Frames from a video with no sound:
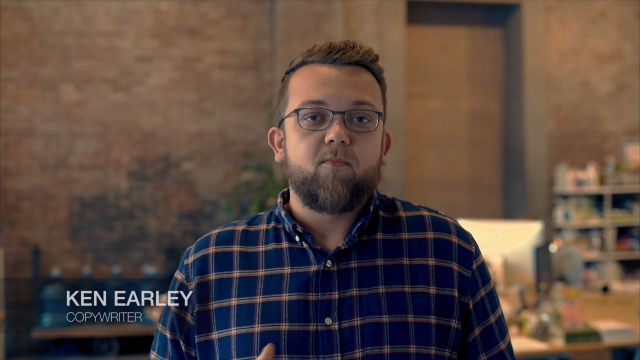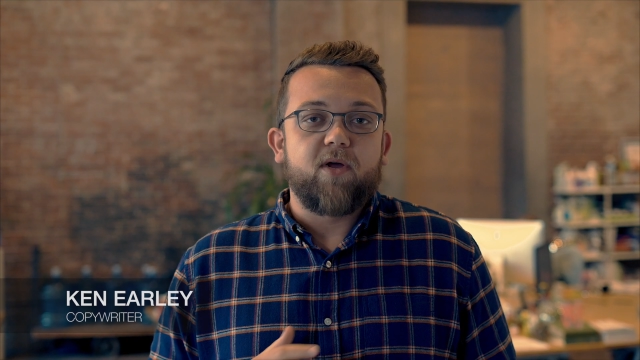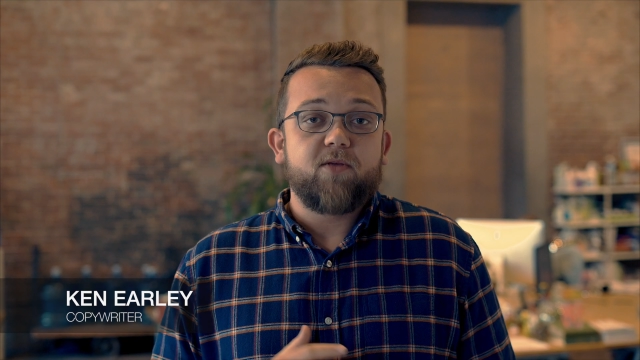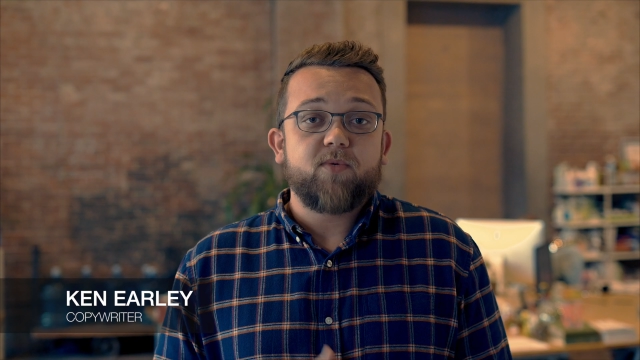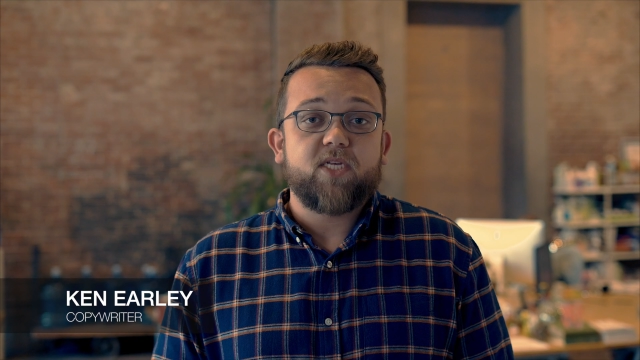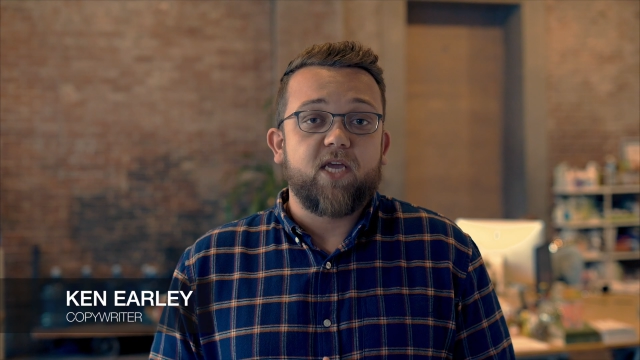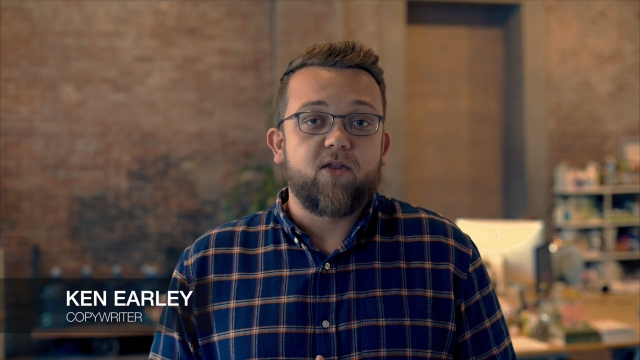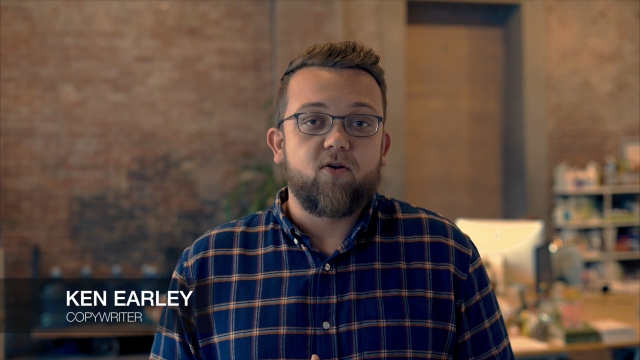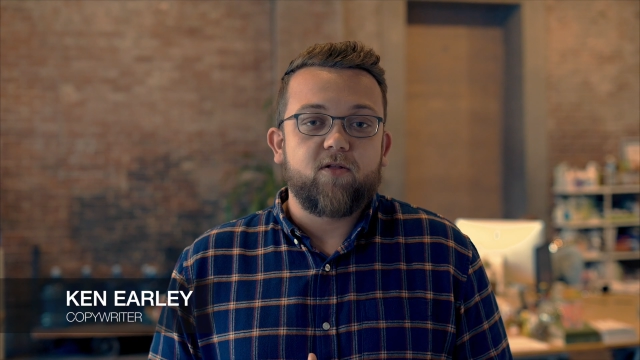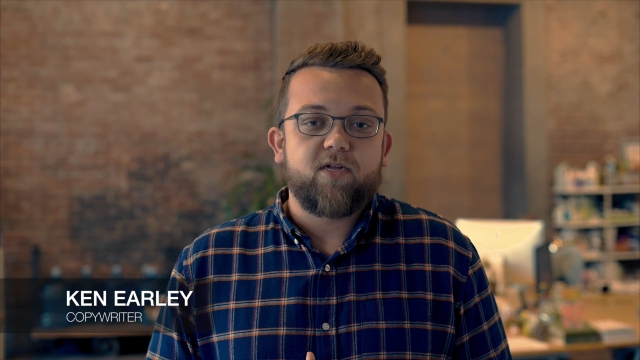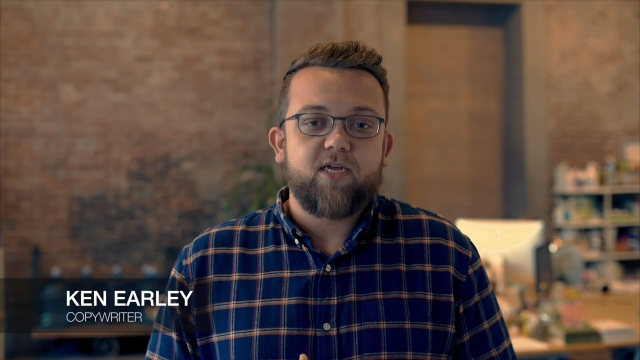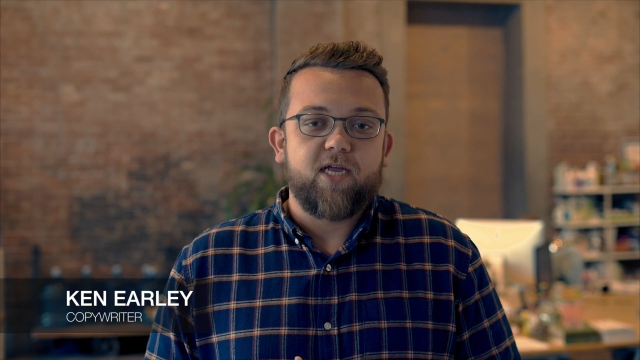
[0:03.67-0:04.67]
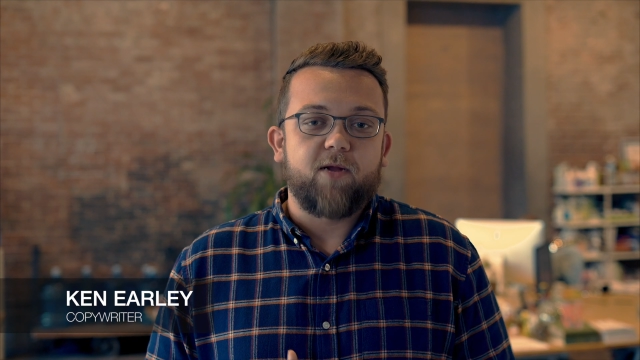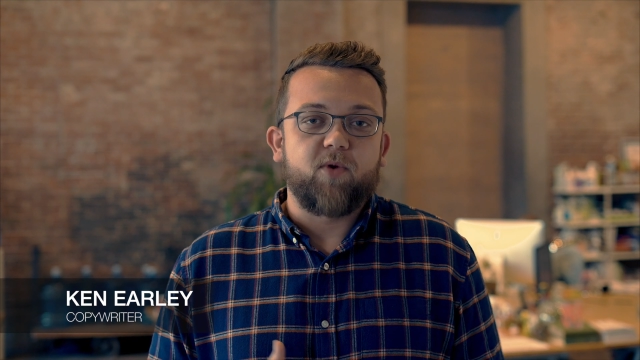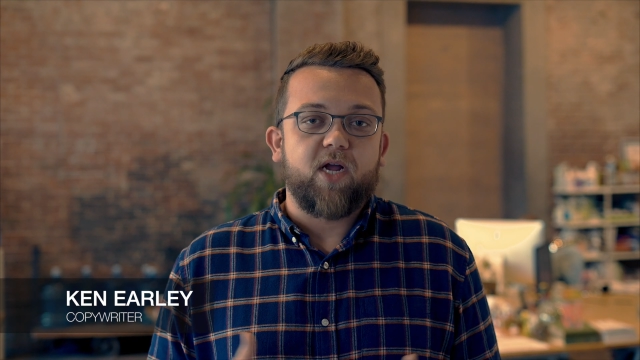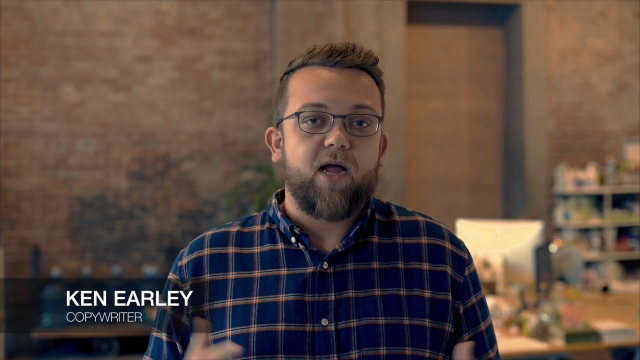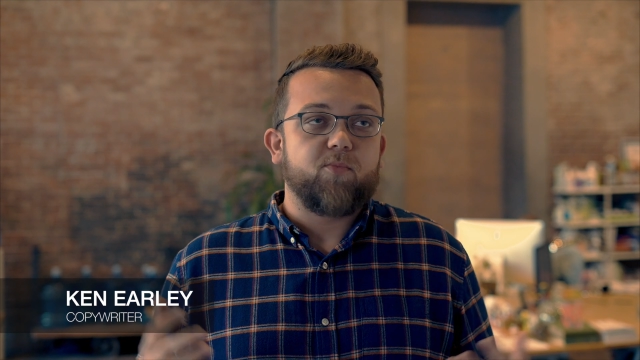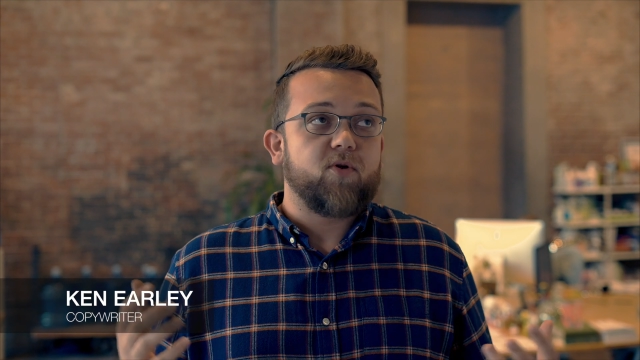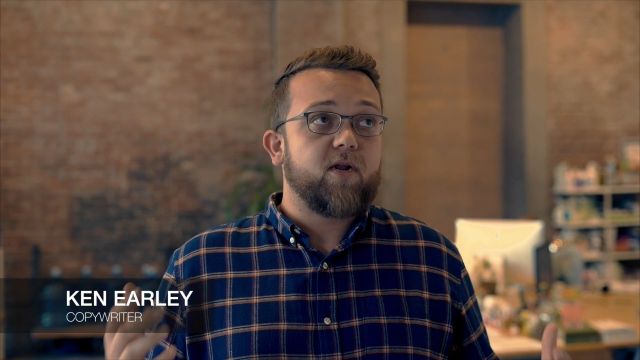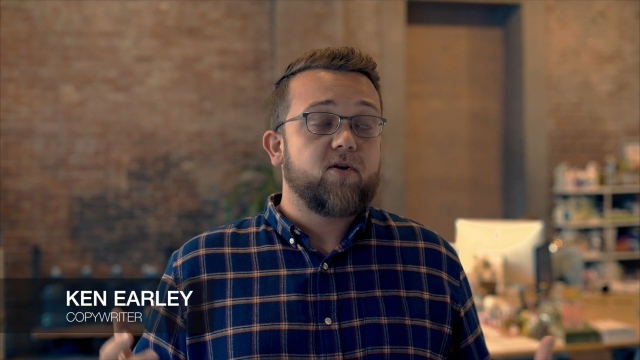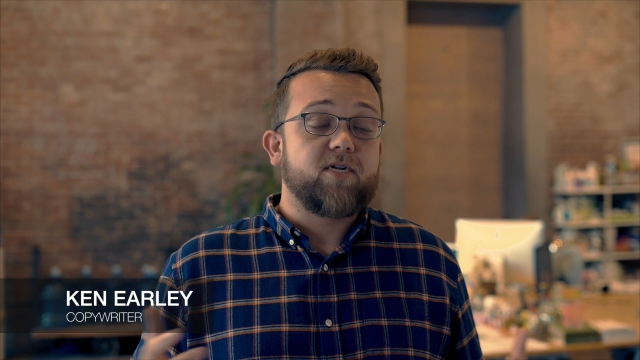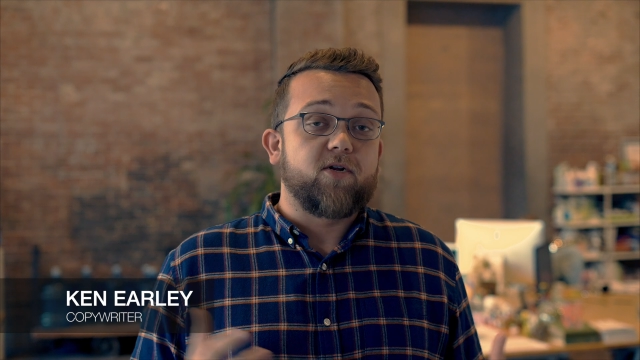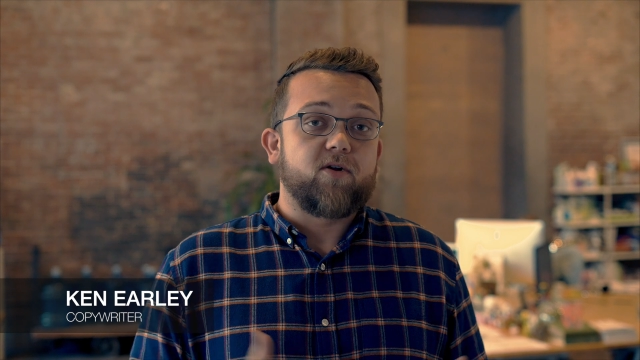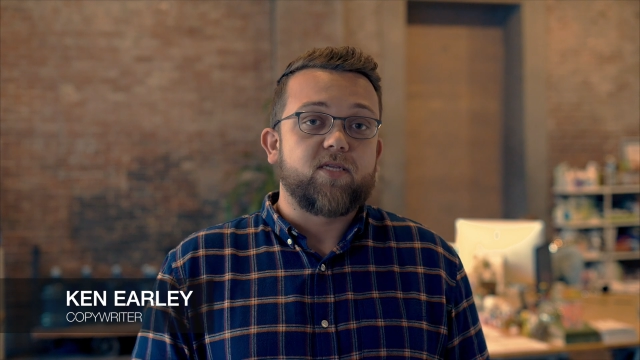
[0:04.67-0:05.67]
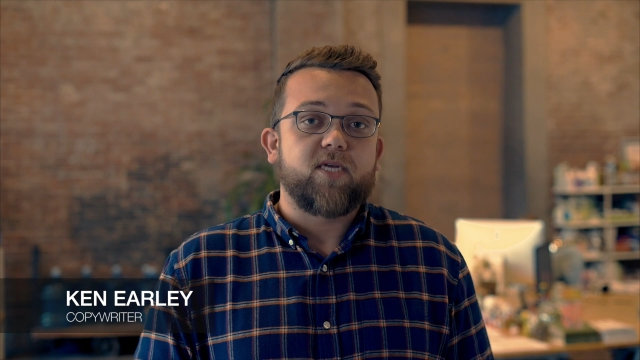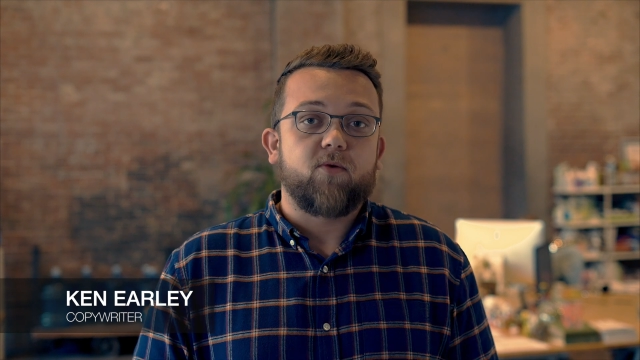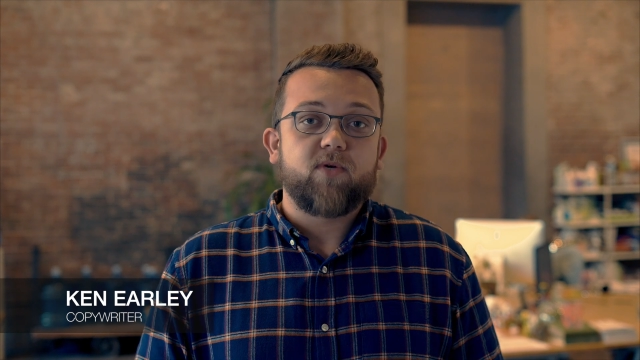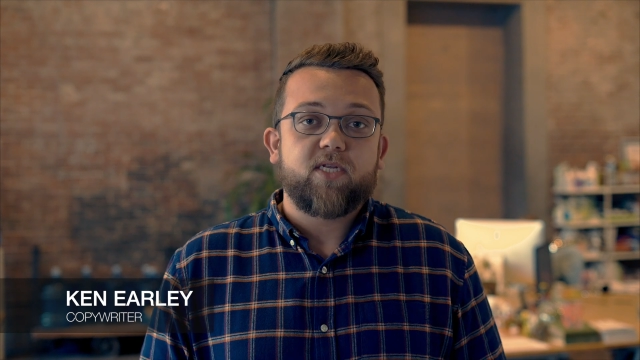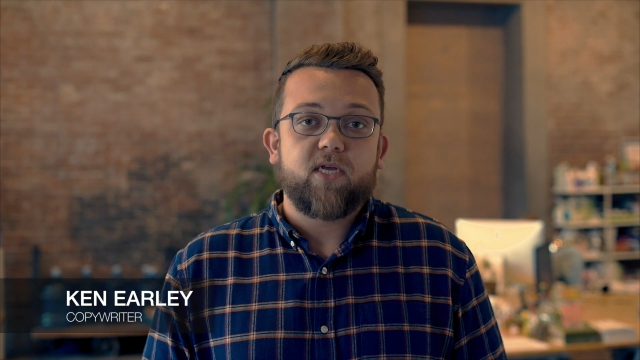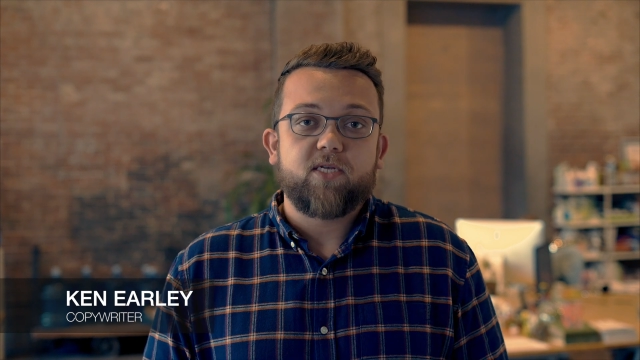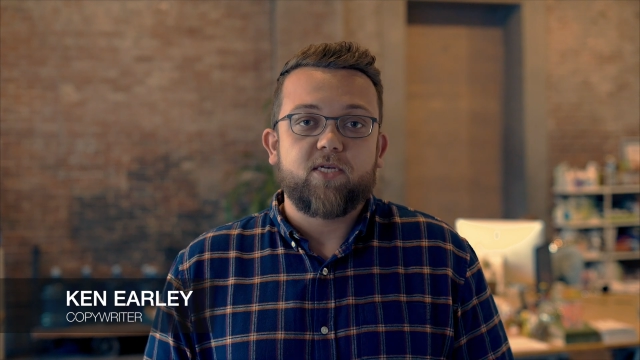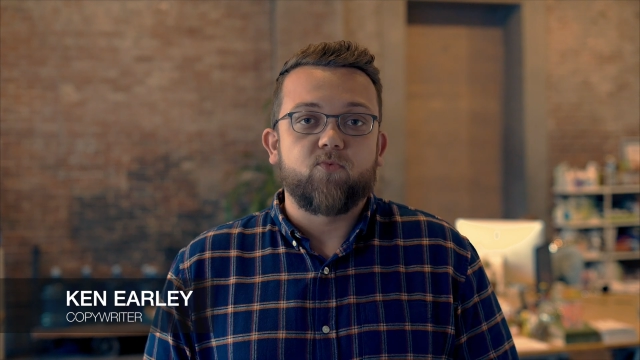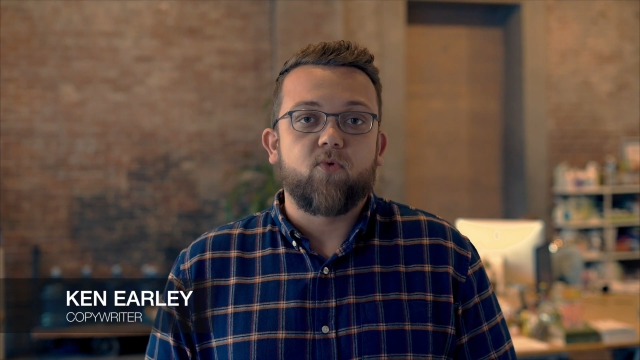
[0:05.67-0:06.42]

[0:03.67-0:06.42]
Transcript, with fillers: My name is Ken Earley, and I'm a copywriter here at Atomic Dust,